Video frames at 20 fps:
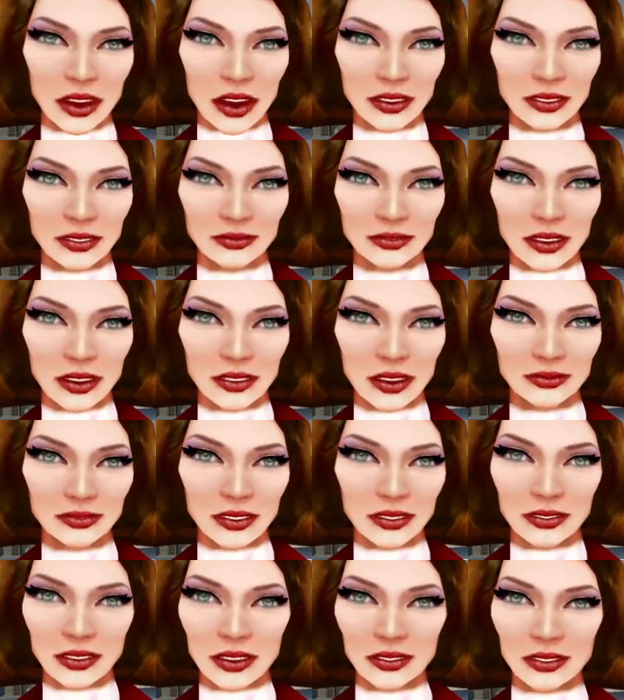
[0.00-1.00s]
I'll be sure to
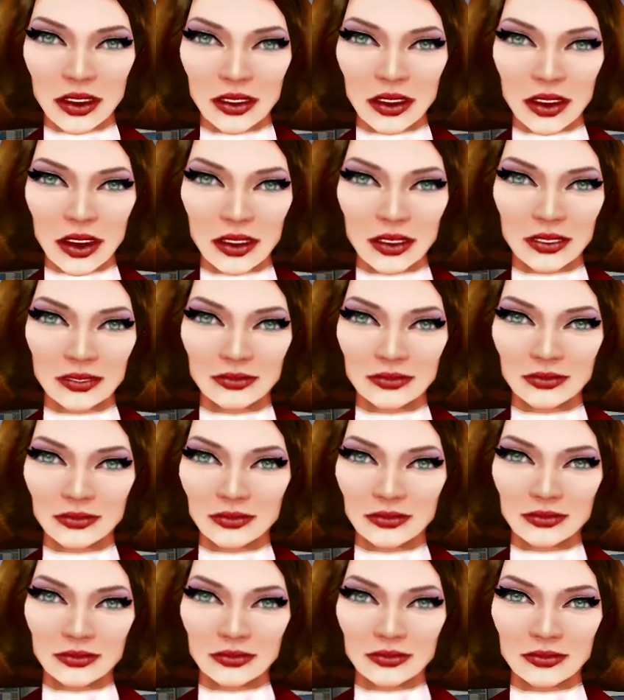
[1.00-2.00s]
ask him when I bring him
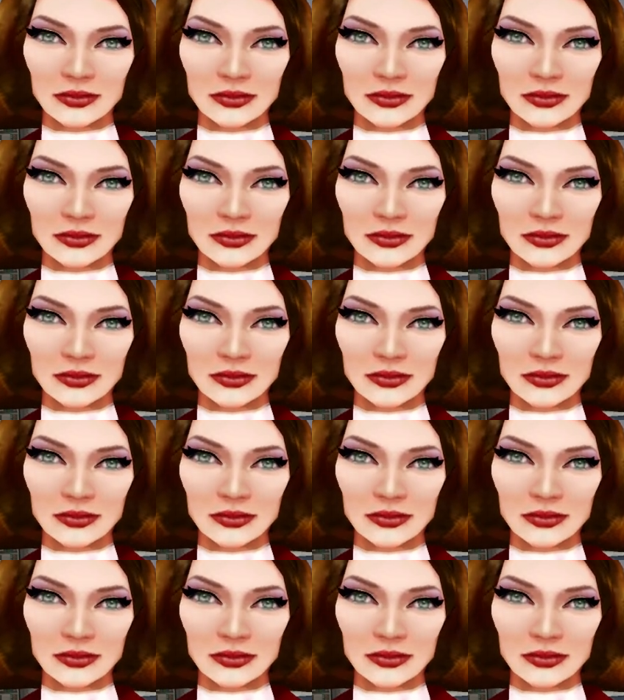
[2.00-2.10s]
in.